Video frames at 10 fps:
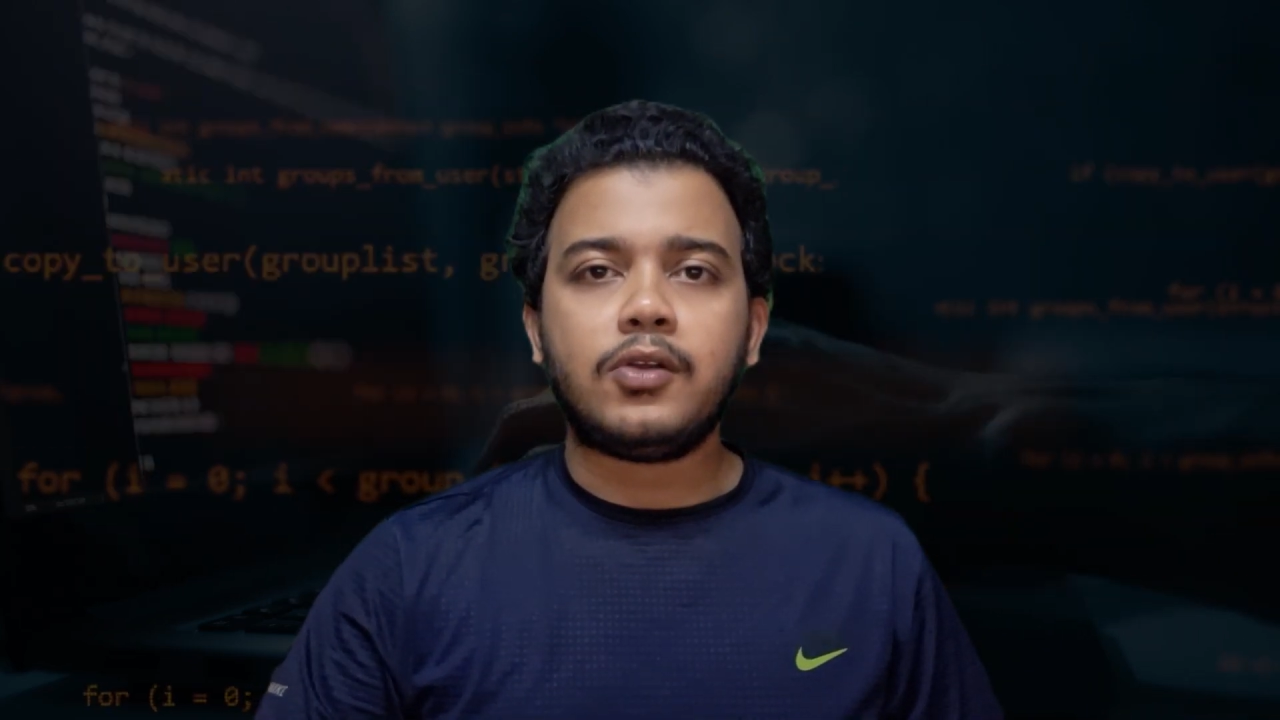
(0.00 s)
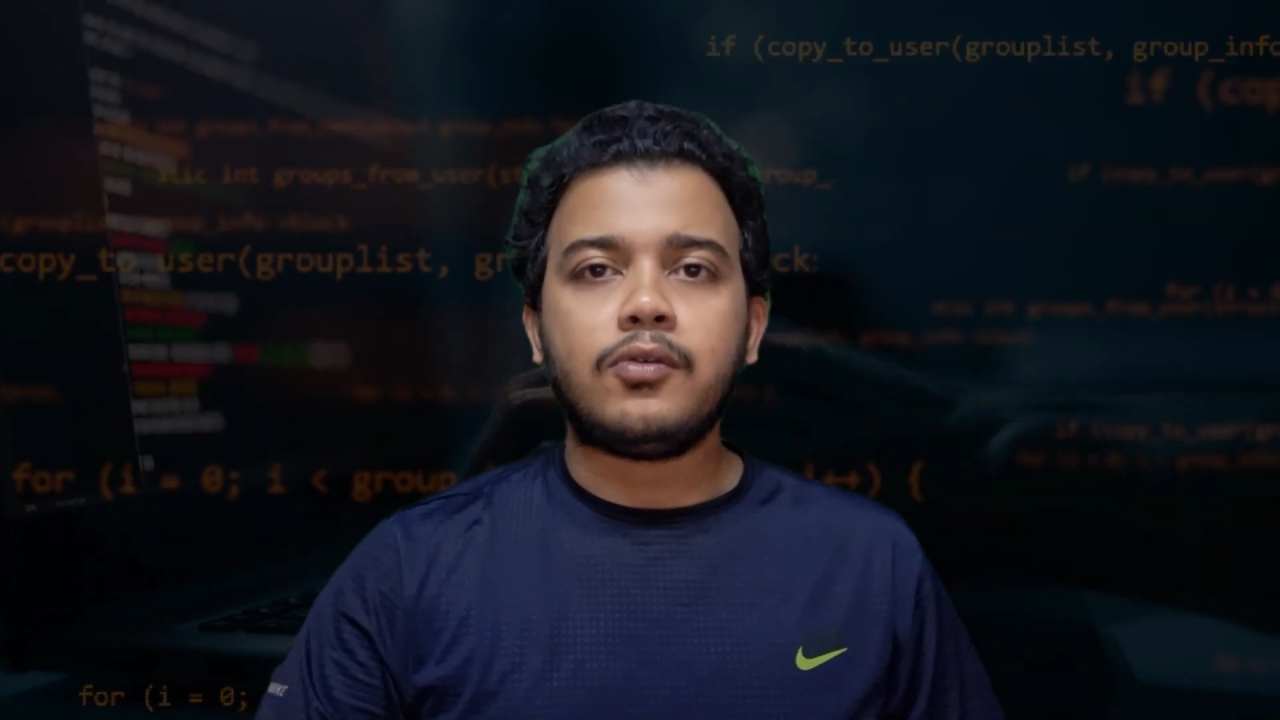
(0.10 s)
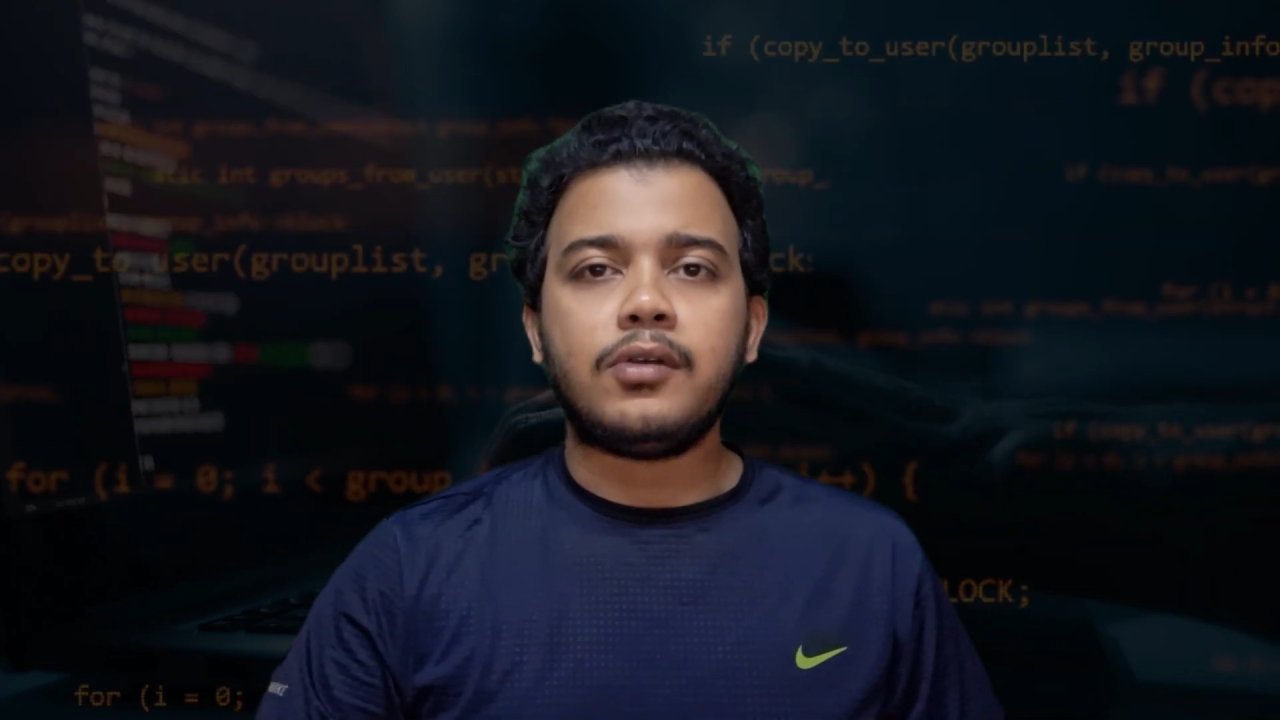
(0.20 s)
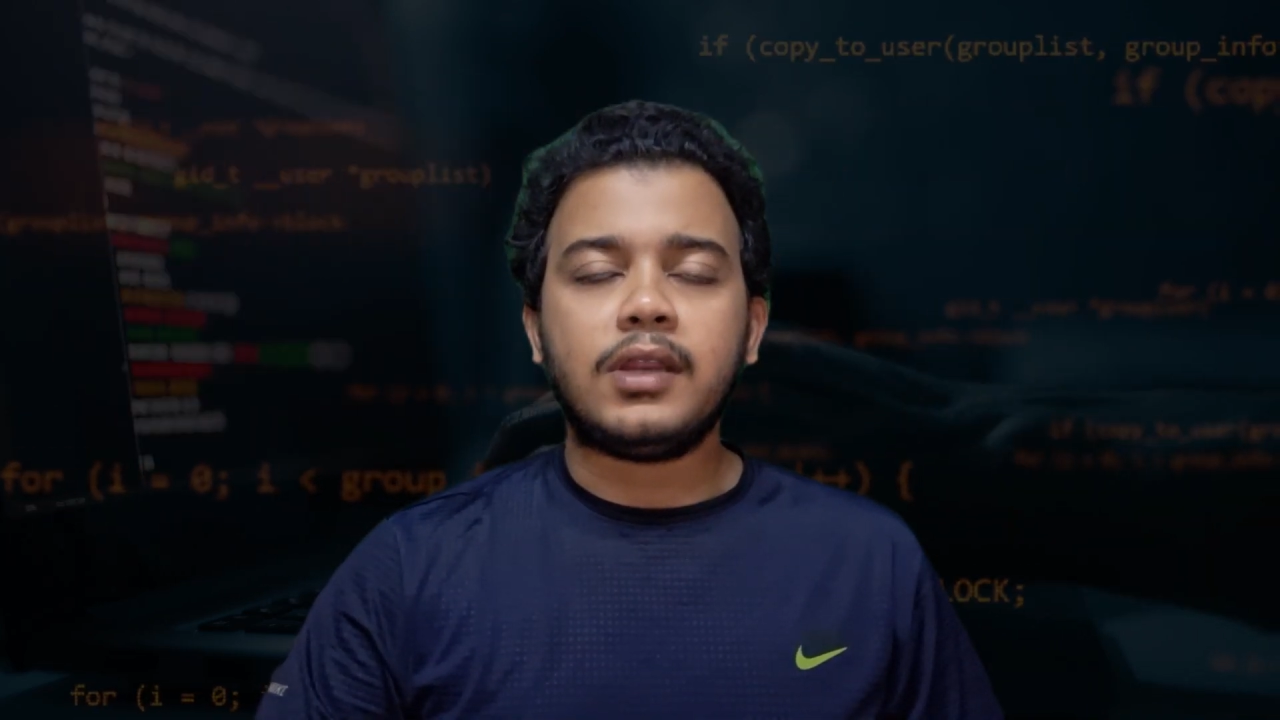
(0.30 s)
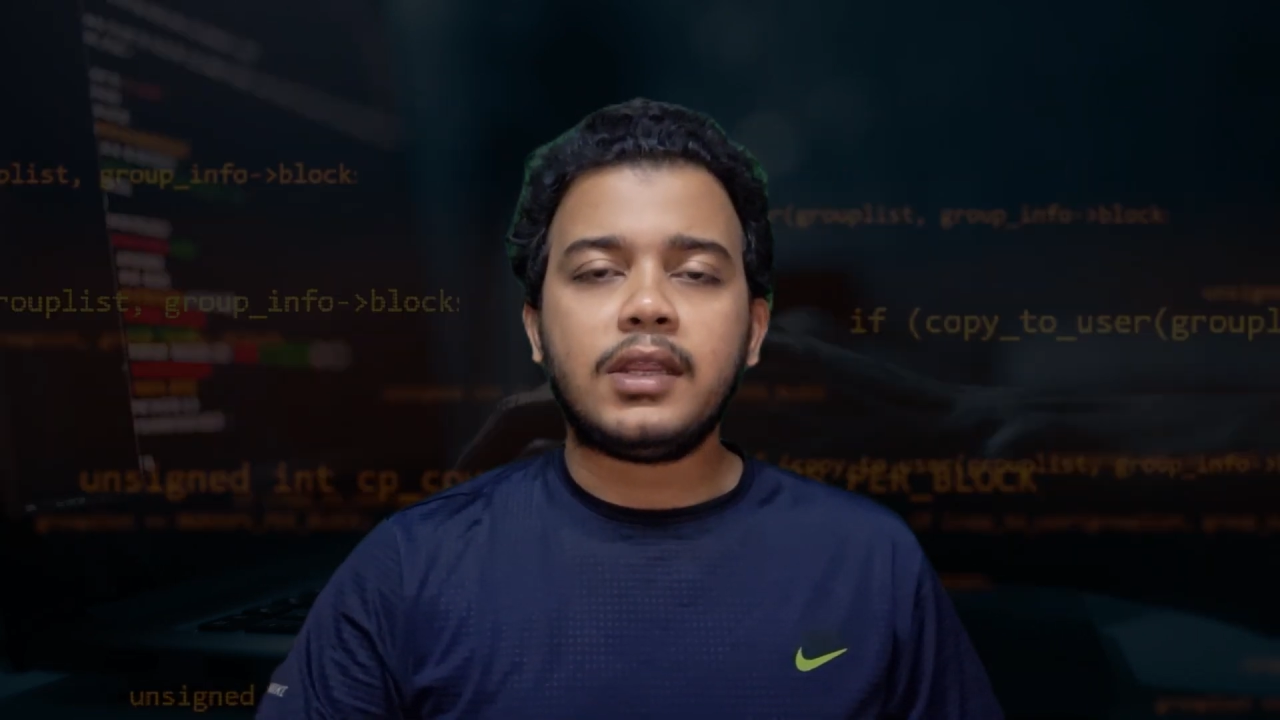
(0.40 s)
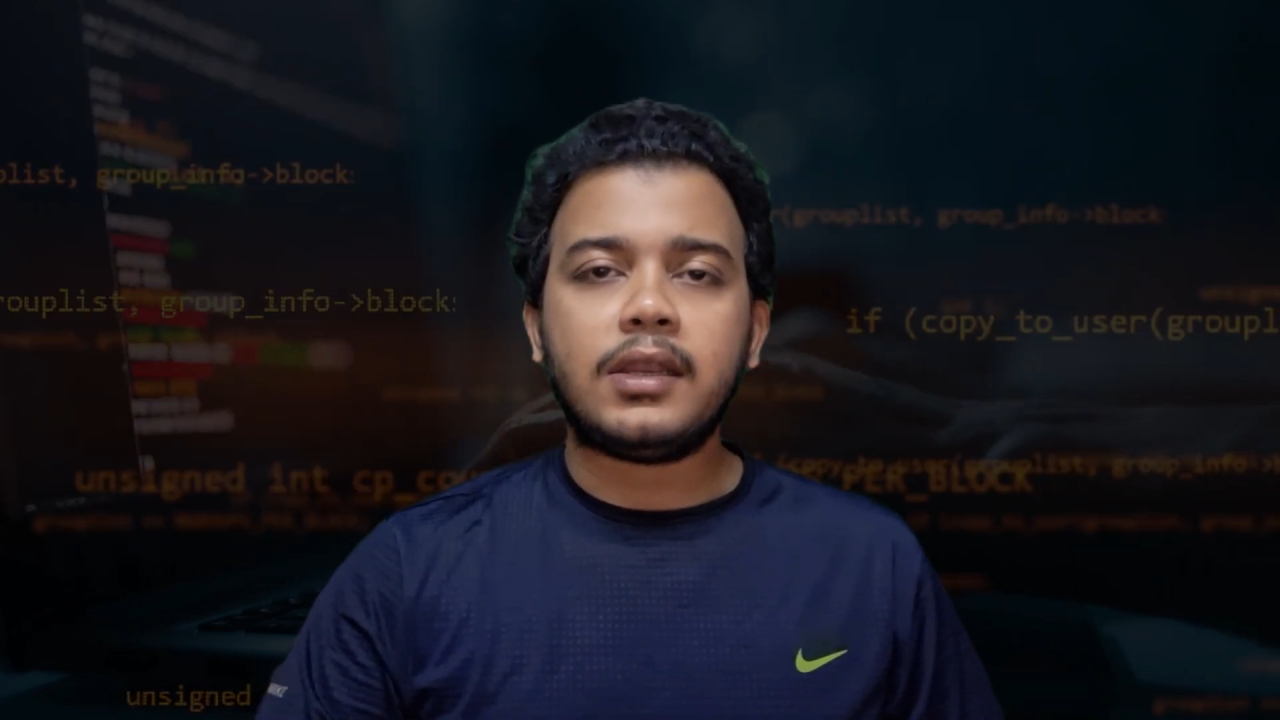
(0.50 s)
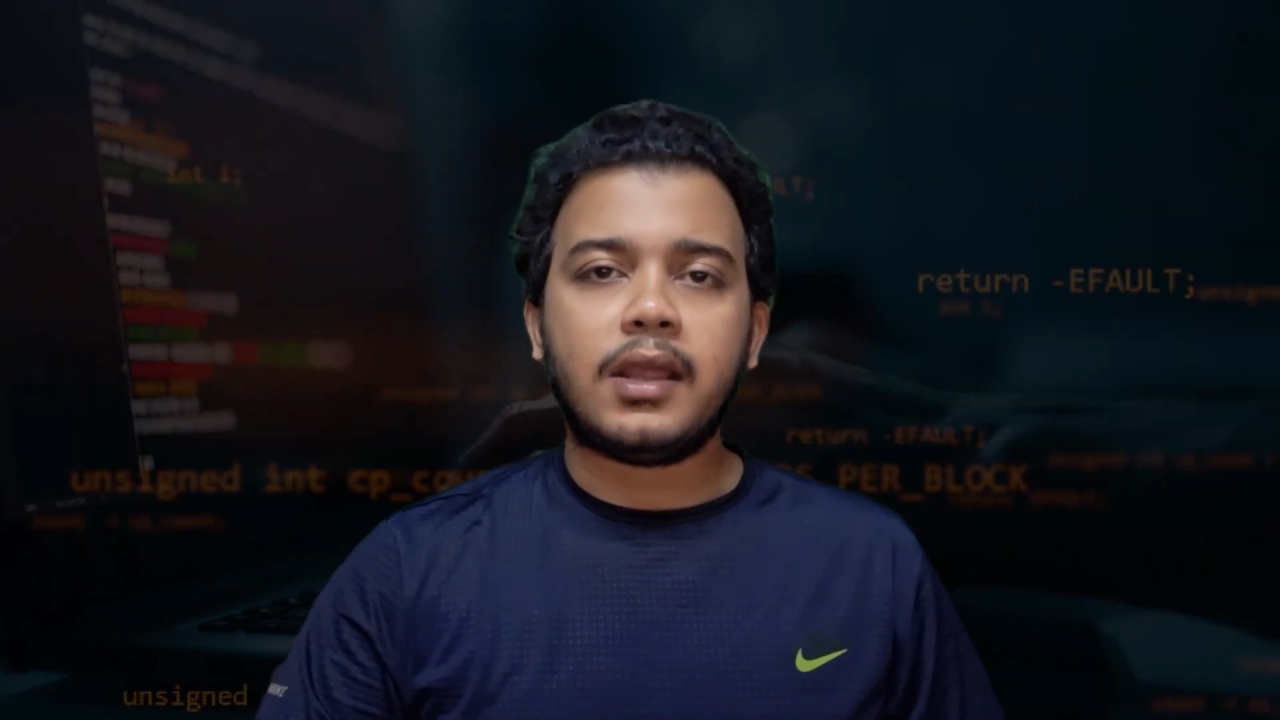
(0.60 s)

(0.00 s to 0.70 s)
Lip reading: your need